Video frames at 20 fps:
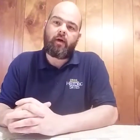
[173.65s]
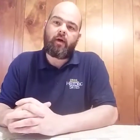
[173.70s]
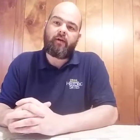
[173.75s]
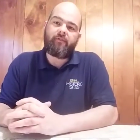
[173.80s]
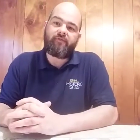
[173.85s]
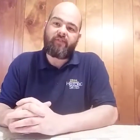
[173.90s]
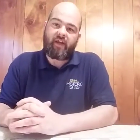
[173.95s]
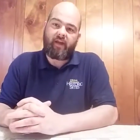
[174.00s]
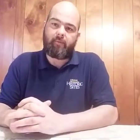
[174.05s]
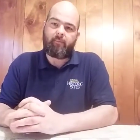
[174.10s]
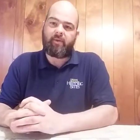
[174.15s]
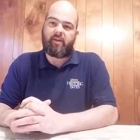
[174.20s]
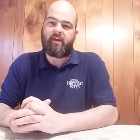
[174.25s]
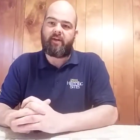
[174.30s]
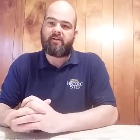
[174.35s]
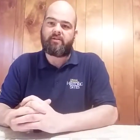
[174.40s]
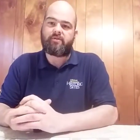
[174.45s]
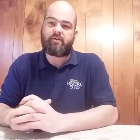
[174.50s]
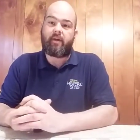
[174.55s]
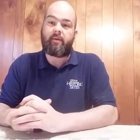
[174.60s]

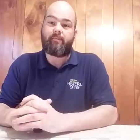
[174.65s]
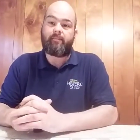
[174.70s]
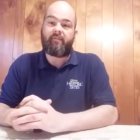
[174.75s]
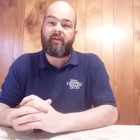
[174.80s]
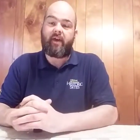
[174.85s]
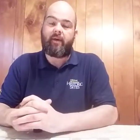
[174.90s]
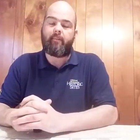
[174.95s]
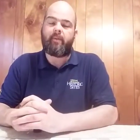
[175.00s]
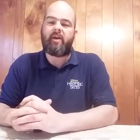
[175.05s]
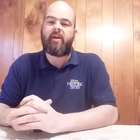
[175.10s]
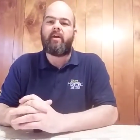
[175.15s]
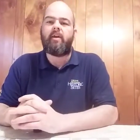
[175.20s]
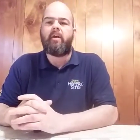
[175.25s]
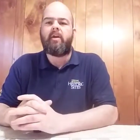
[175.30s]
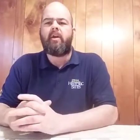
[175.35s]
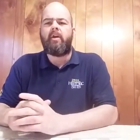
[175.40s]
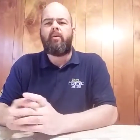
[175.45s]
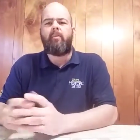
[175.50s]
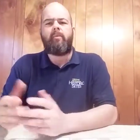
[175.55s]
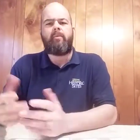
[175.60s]
family, strep family.
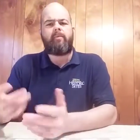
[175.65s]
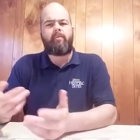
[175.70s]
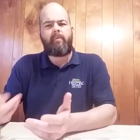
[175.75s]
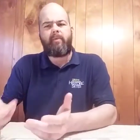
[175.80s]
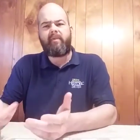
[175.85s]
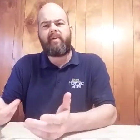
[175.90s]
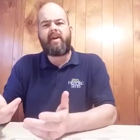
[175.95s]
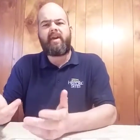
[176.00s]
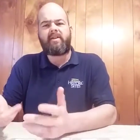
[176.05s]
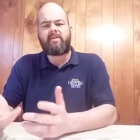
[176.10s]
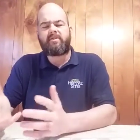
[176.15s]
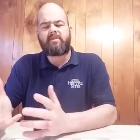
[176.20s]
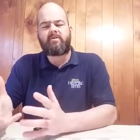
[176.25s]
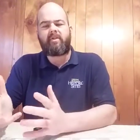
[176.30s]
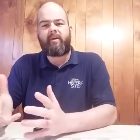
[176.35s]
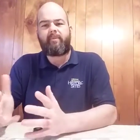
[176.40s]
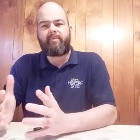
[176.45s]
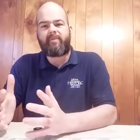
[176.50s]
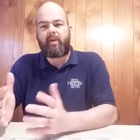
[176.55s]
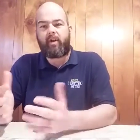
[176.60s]
When we get
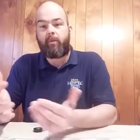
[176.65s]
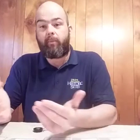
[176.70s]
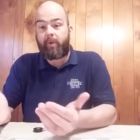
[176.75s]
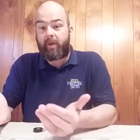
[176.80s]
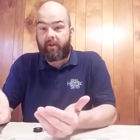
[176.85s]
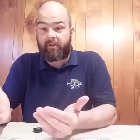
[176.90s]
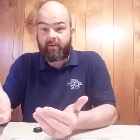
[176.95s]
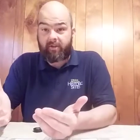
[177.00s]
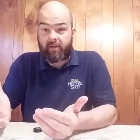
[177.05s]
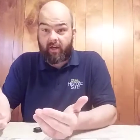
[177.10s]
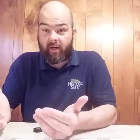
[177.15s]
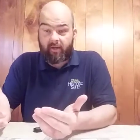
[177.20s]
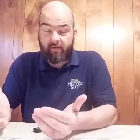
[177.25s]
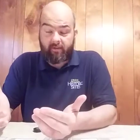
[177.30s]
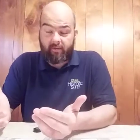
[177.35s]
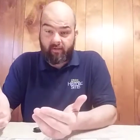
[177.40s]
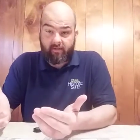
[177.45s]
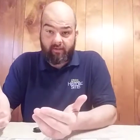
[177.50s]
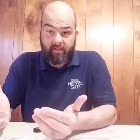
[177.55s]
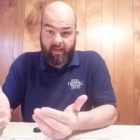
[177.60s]
strep throat, we go to the
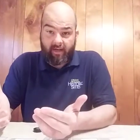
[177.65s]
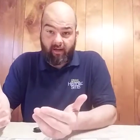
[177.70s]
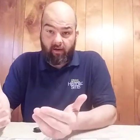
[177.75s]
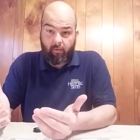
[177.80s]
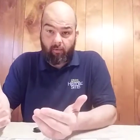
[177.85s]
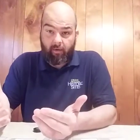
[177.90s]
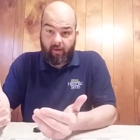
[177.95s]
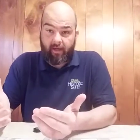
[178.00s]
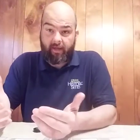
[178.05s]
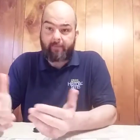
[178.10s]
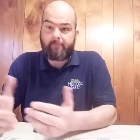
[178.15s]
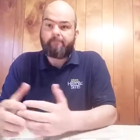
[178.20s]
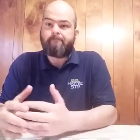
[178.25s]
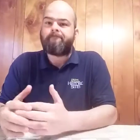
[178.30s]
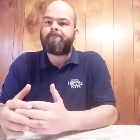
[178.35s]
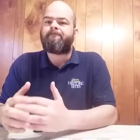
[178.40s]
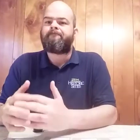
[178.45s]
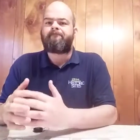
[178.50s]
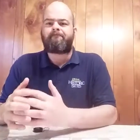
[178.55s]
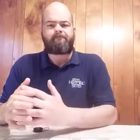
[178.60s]
doctor now, right?
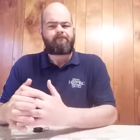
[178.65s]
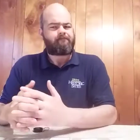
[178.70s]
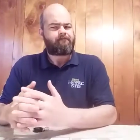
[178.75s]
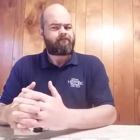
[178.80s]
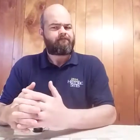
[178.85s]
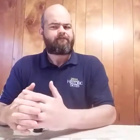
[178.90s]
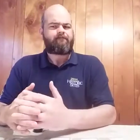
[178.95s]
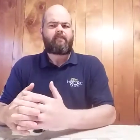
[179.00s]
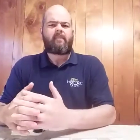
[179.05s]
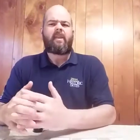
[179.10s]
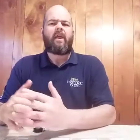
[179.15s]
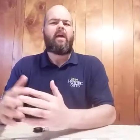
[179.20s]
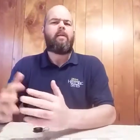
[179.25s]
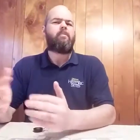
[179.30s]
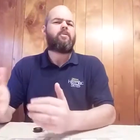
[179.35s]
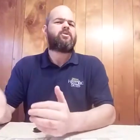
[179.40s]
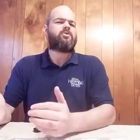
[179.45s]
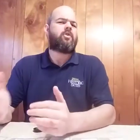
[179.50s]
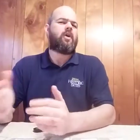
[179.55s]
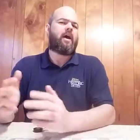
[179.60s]
They
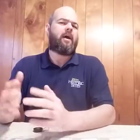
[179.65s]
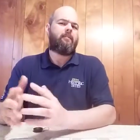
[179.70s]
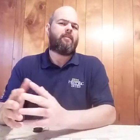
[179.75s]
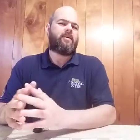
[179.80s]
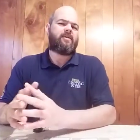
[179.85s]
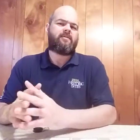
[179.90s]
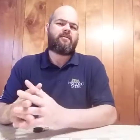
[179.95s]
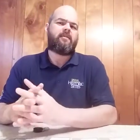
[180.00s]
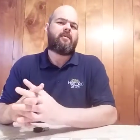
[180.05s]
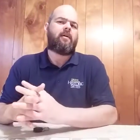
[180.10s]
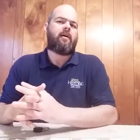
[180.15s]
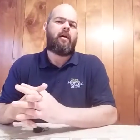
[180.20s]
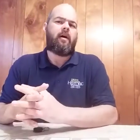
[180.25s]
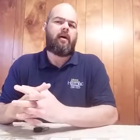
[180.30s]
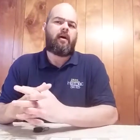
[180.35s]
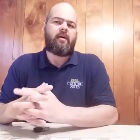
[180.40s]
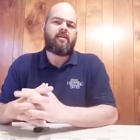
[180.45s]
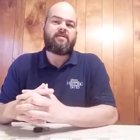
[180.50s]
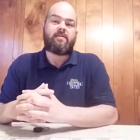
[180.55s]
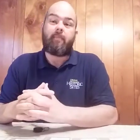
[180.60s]
prescribe us
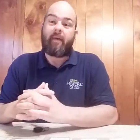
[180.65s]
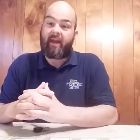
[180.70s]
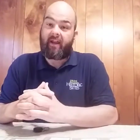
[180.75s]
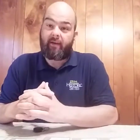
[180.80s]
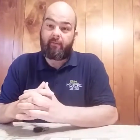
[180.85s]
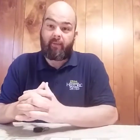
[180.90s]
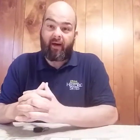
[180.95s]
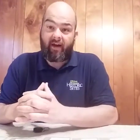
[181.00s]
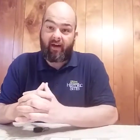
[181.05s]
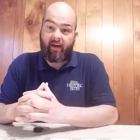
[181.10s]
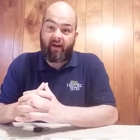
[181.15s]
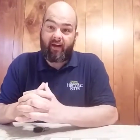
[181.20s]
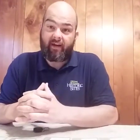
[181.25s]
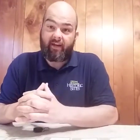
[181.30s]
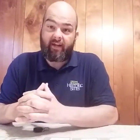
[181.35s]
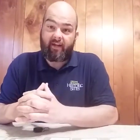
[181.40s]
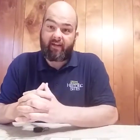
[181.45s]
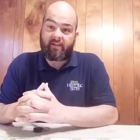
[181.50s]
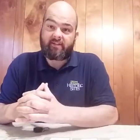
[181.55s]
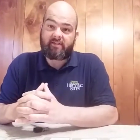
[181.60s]
some
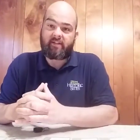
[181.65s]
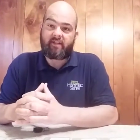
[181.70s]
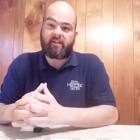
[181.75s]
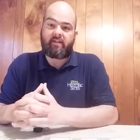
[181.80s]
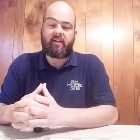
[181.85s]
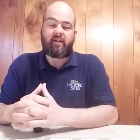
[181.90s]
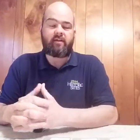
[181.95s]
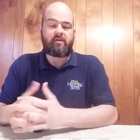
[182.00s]
antibiotics and tell